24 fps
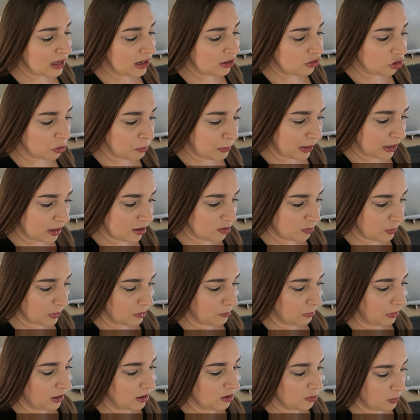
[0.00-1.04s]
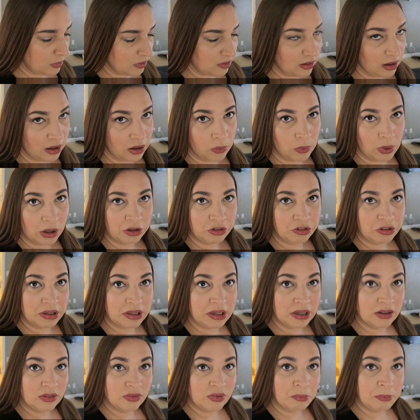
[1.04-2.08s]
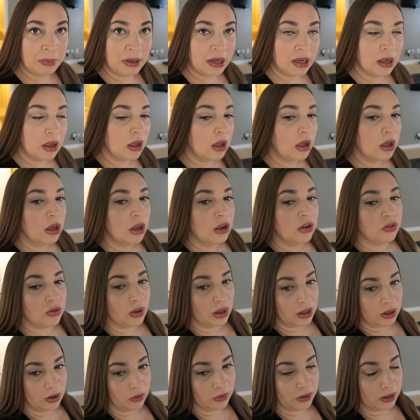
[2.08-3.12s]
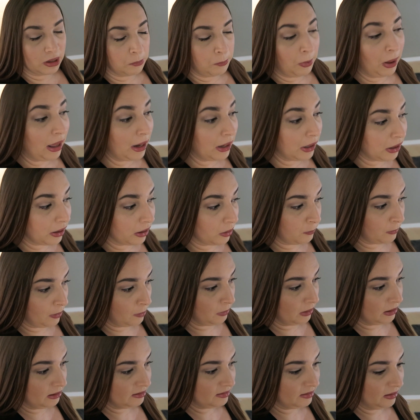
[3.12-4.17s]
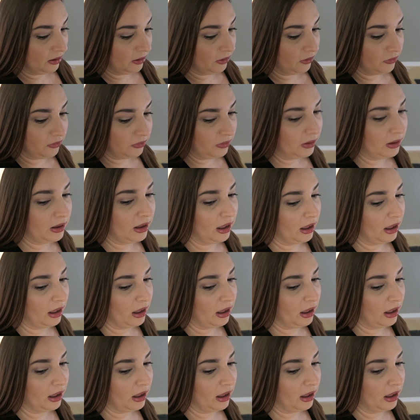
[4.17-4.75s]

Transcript: I tell my husband and my husband said he'll watch the kids for me so I can go get a pedicure by myself.